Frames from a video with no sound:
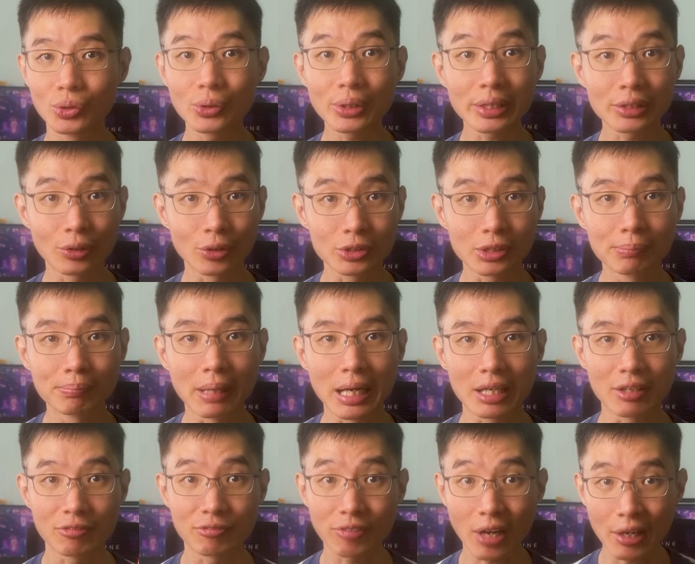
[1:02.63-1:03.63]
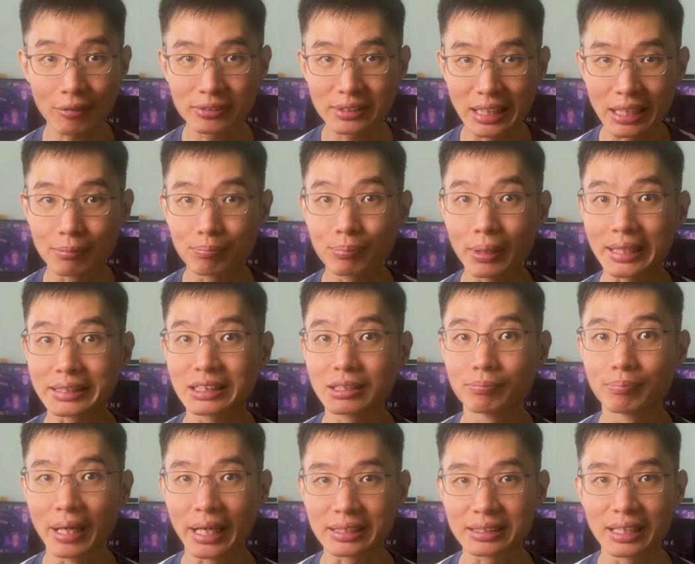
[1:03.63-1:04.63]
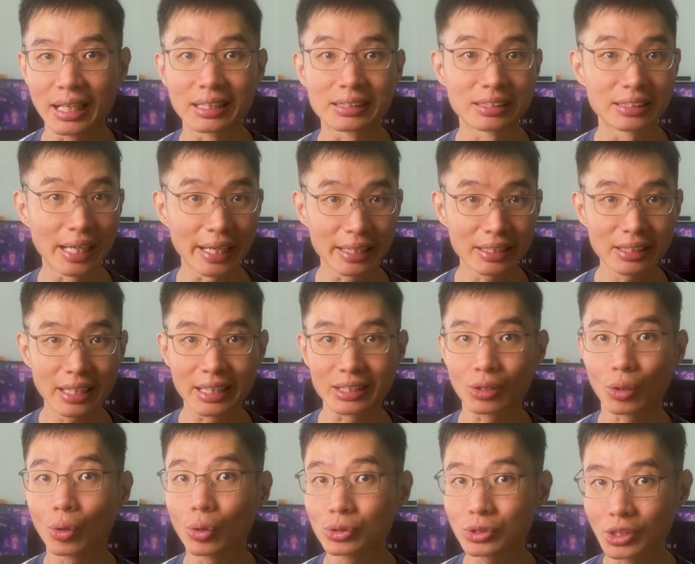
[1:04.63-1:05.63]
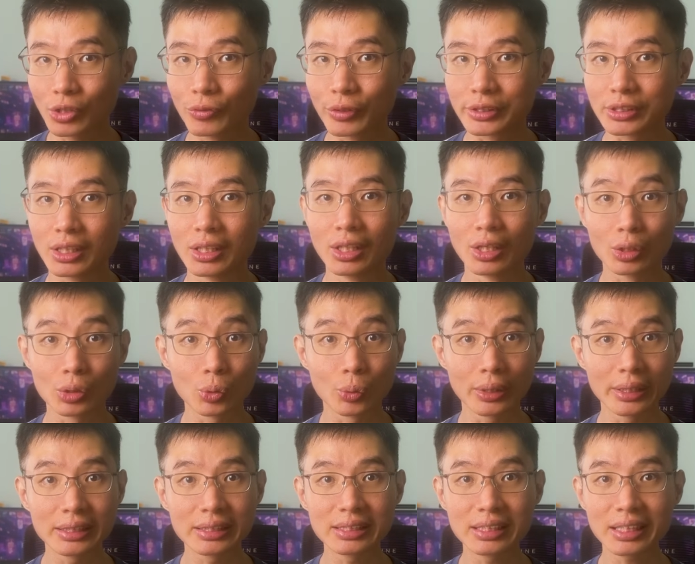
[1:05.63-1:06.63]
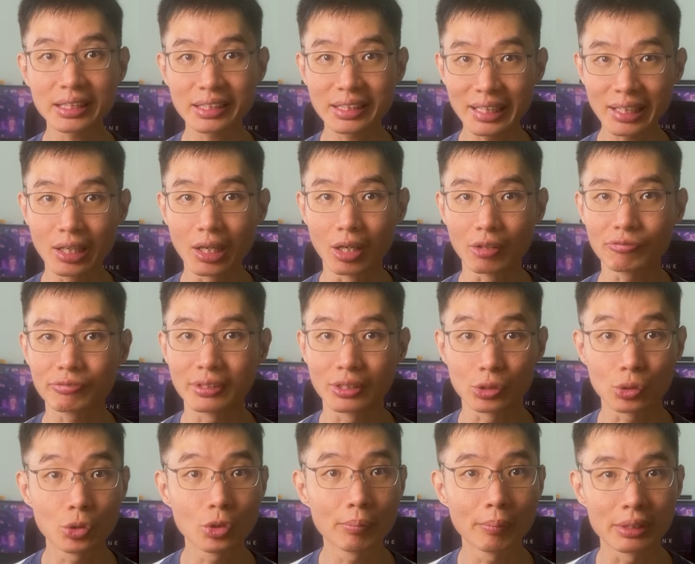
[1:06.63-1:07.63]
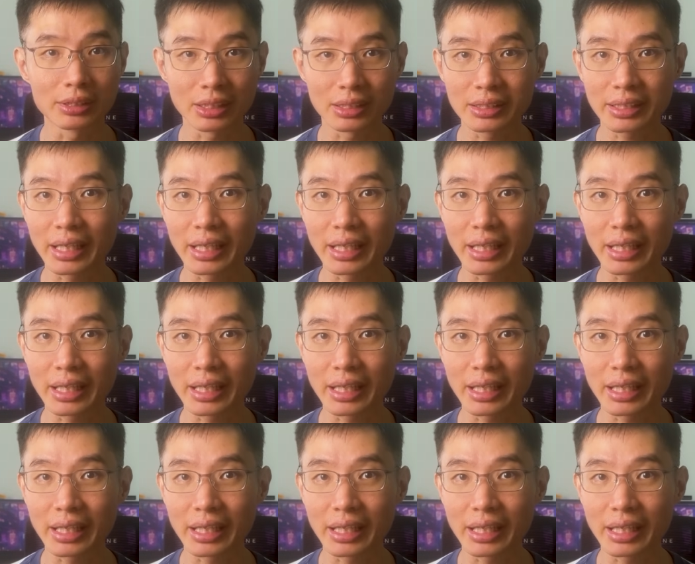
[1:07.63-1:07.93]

You can also buy 5-cent plastic bags at Giant and Cold Storage to easily take off the 2 merchant